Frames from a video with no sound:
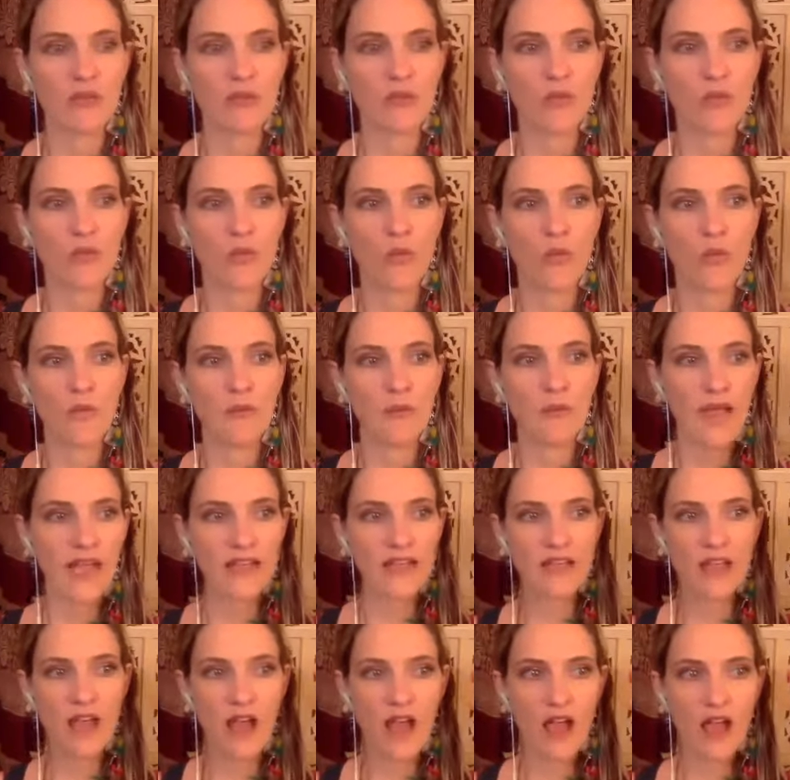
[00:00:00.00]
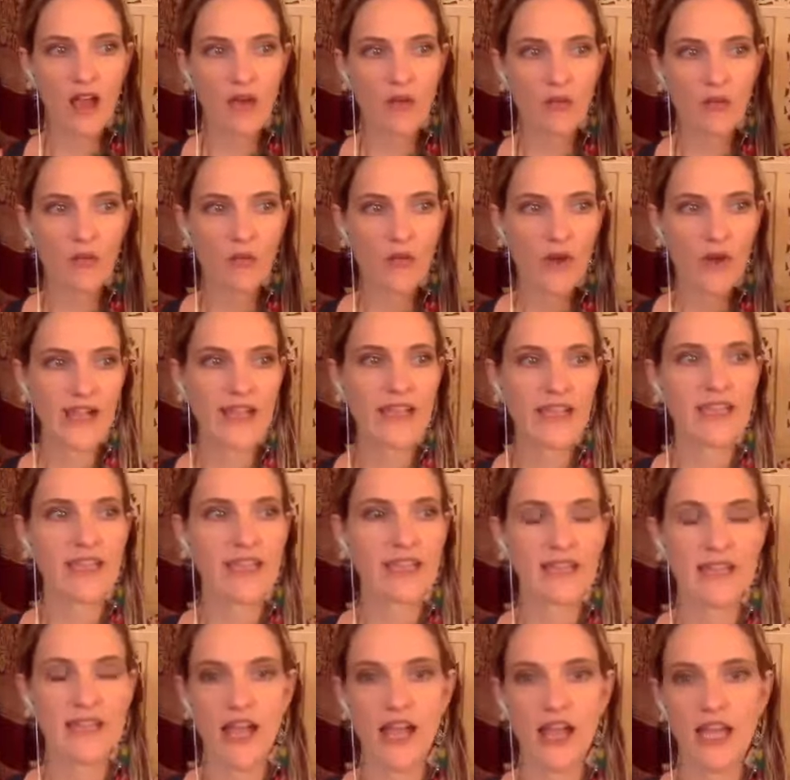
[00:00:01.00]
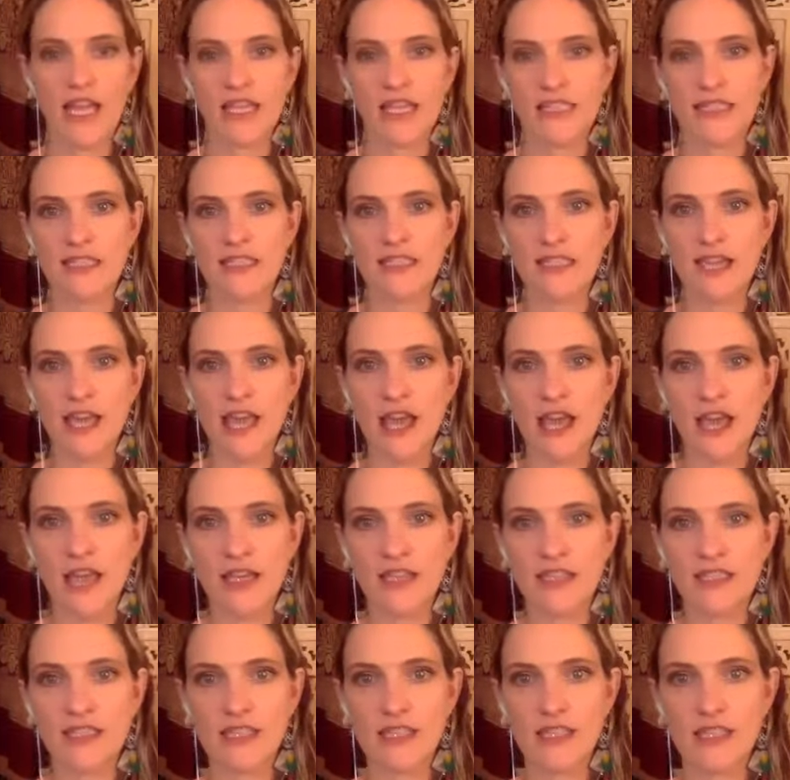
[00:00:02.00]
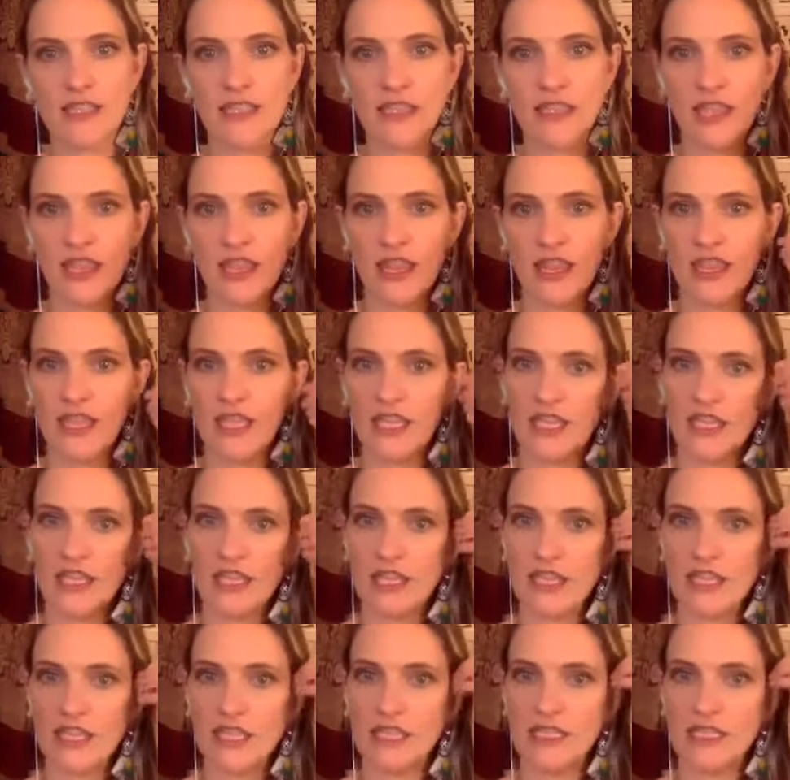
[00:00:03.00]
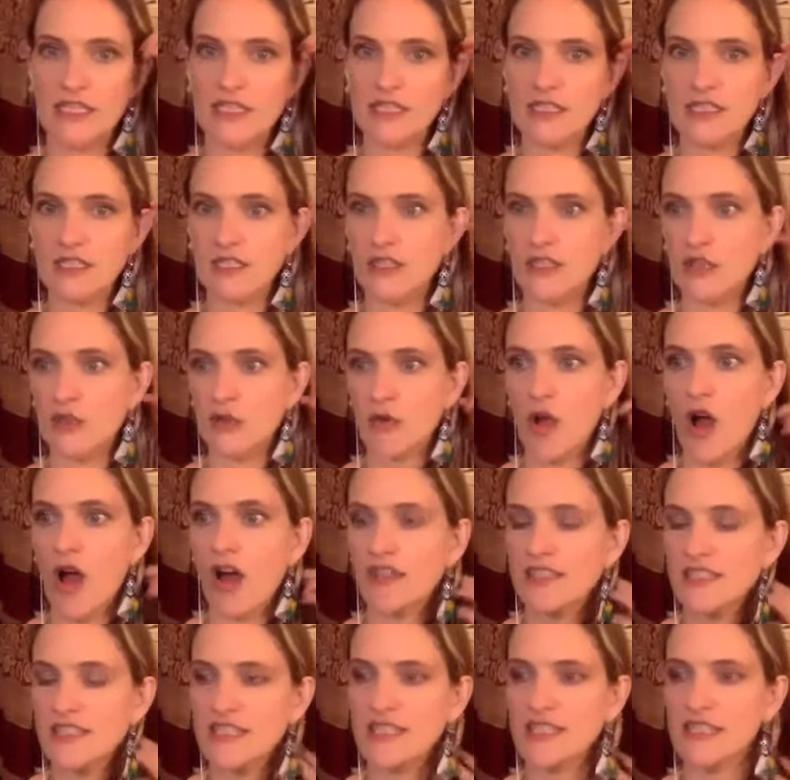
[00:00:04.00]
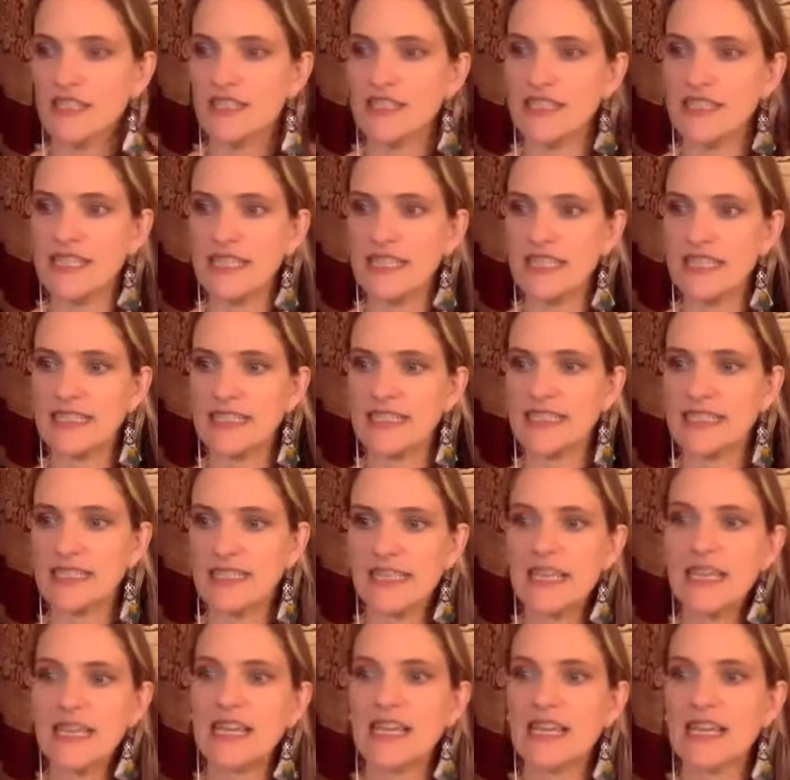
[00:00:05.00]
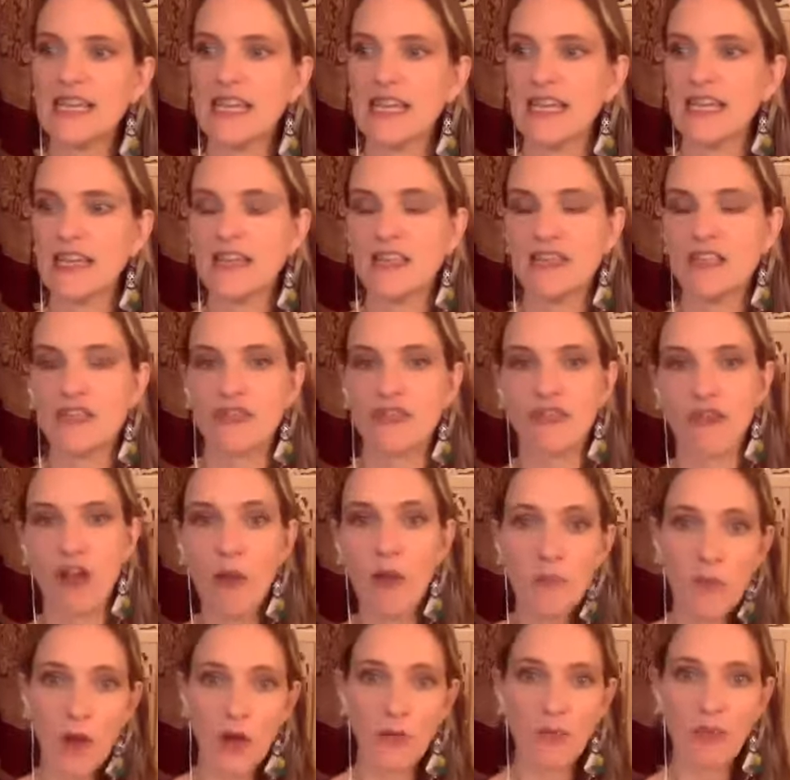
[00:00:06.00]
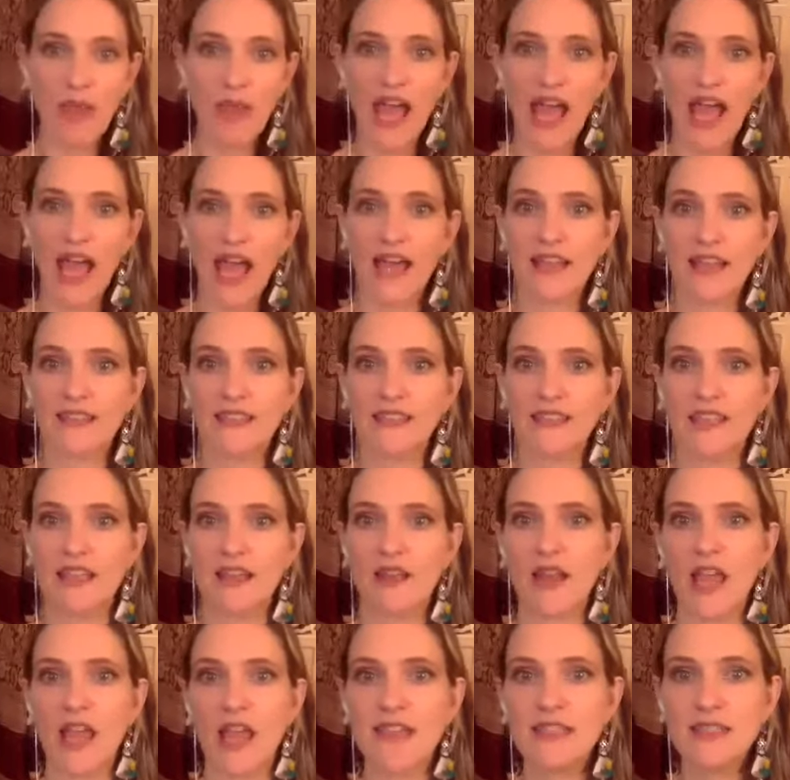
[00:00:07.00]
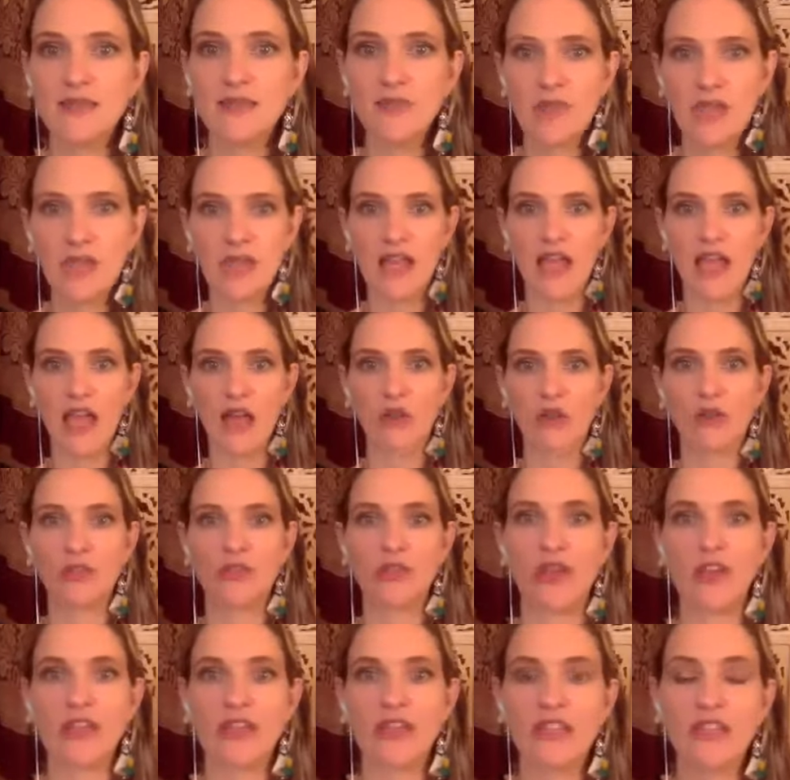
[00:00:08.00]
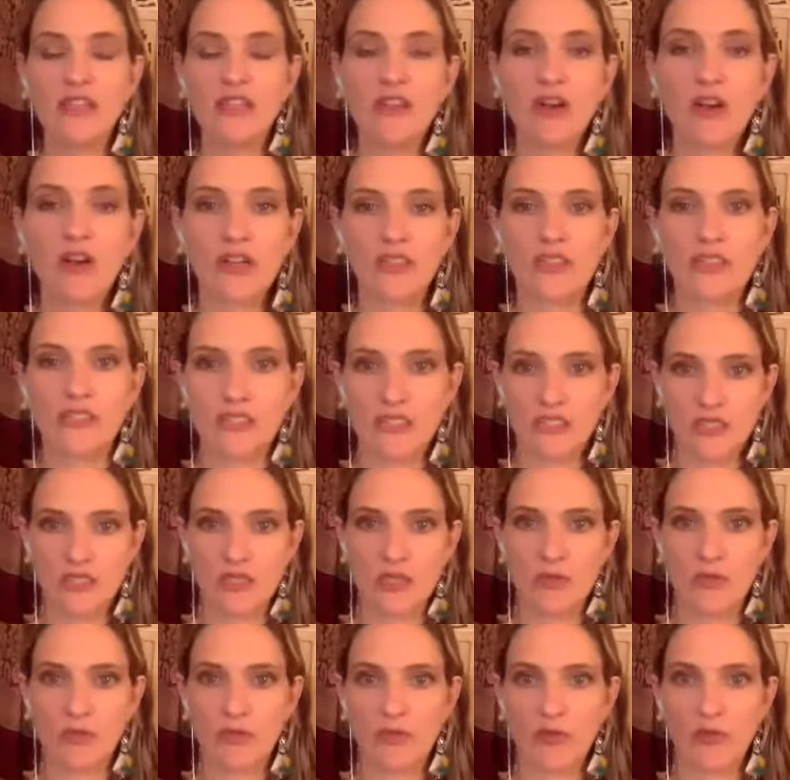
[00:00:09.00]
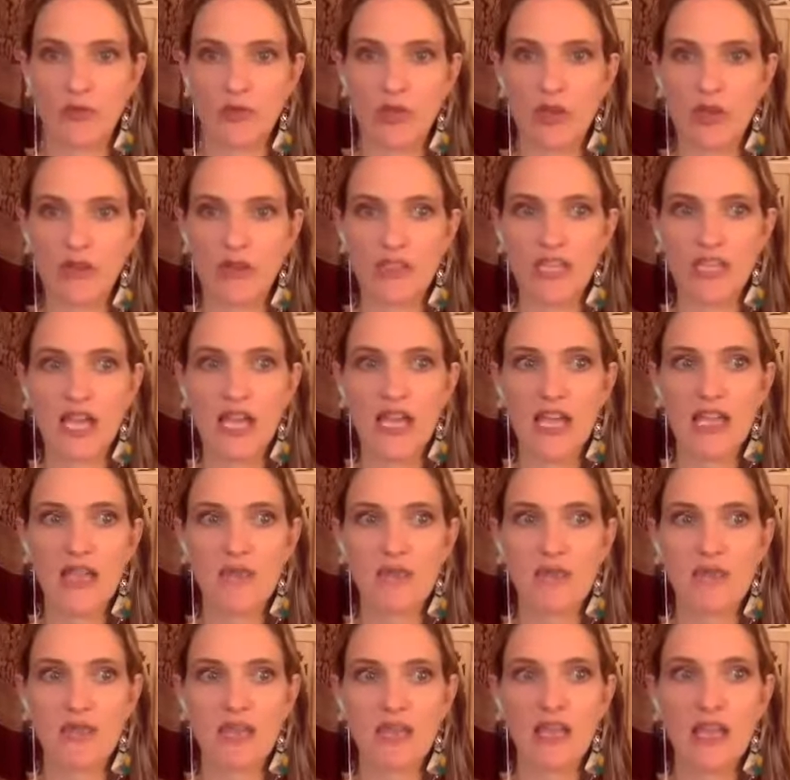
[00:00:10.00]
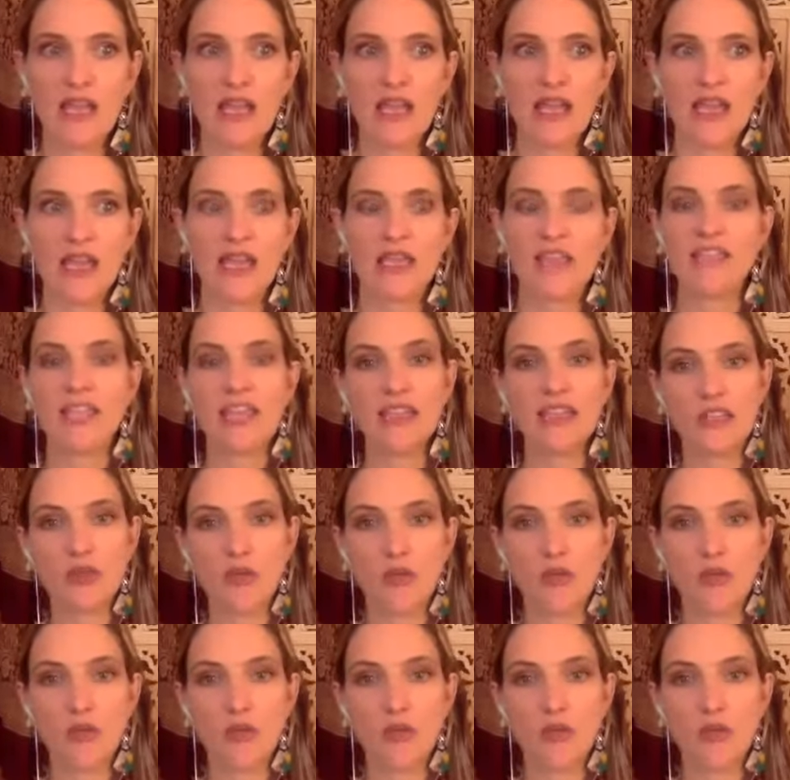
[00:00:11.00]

we might not recognize that the thing that is, causing us to get sick is from our past and has been held in our system for a long time. And it takes a